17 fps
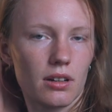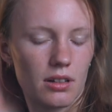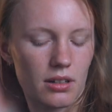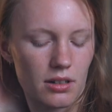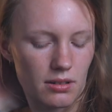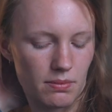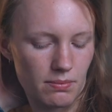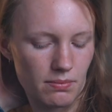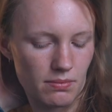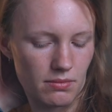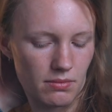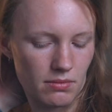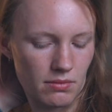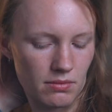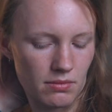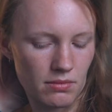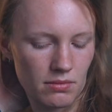
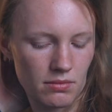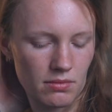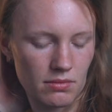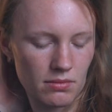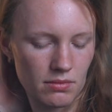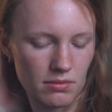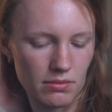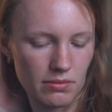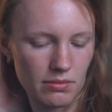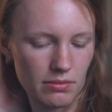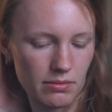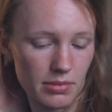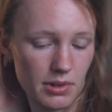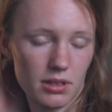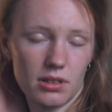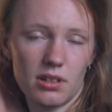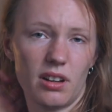
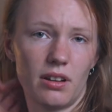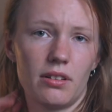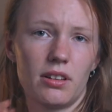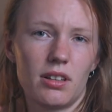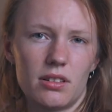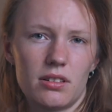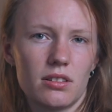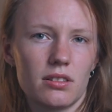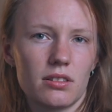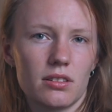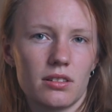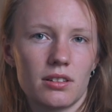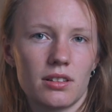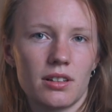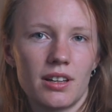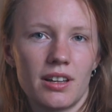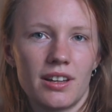But yeah, it's
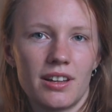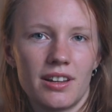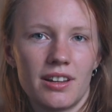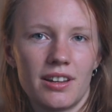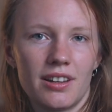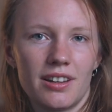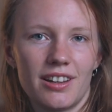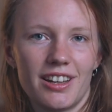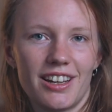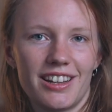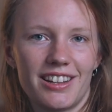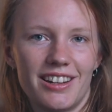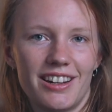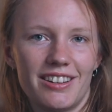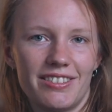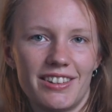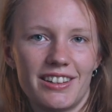just,
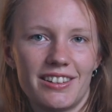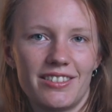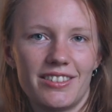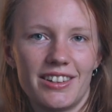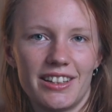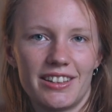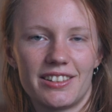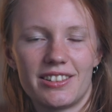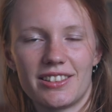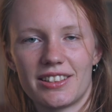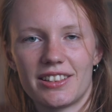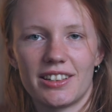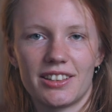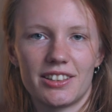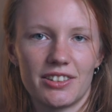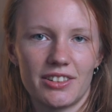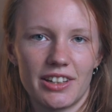I find it really
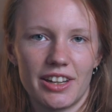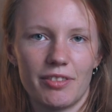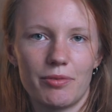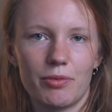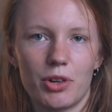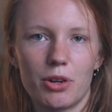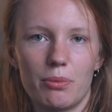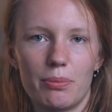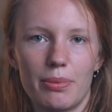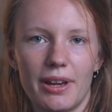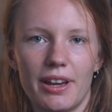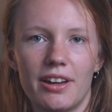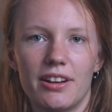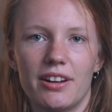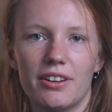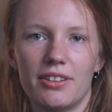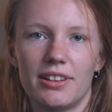interesting to
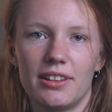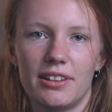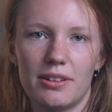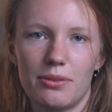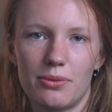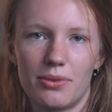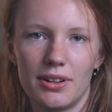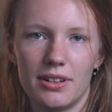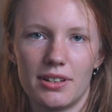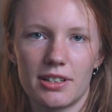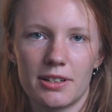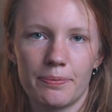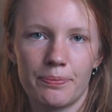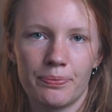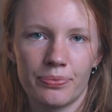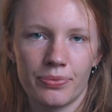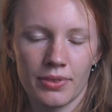compare now the different
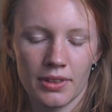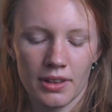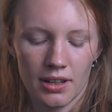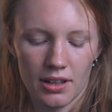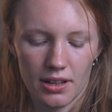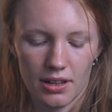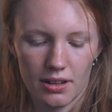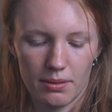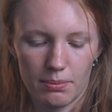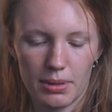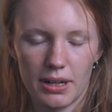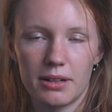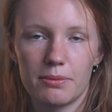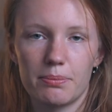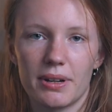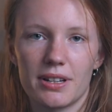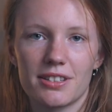
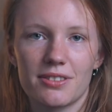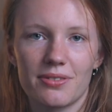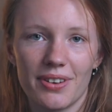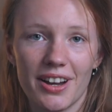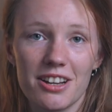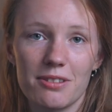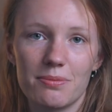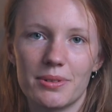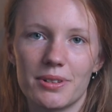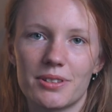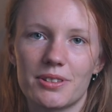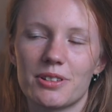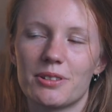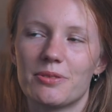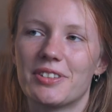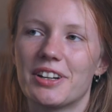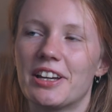plant-based fibers.
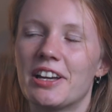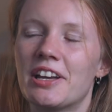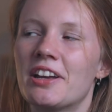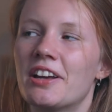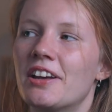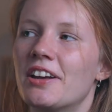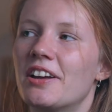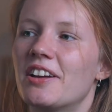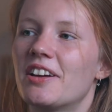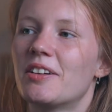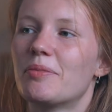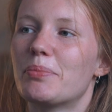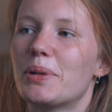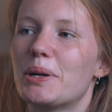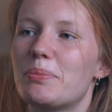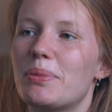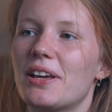So my
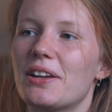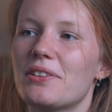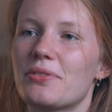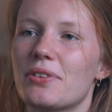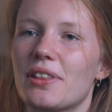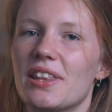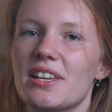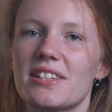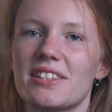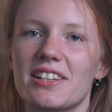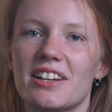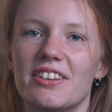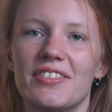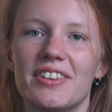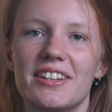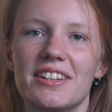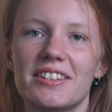plan for this
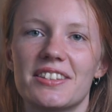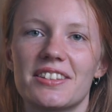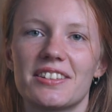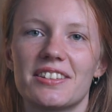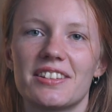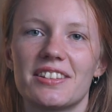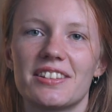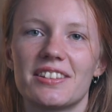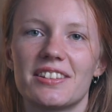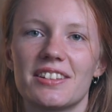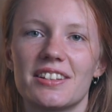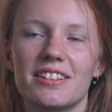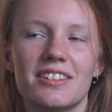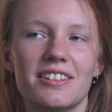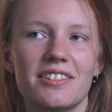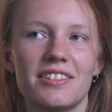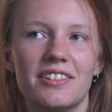summer is
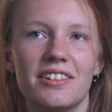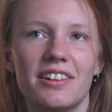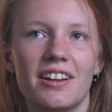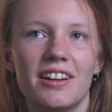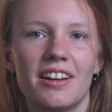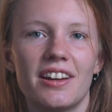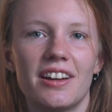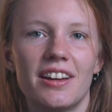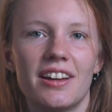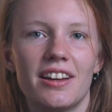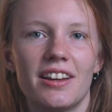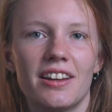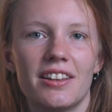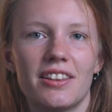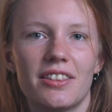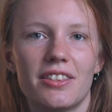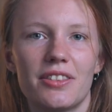just to
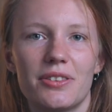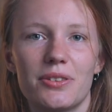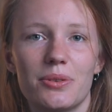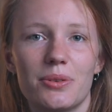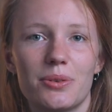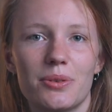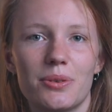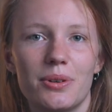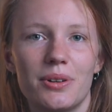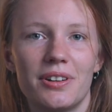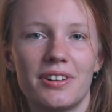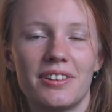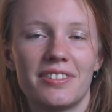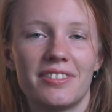do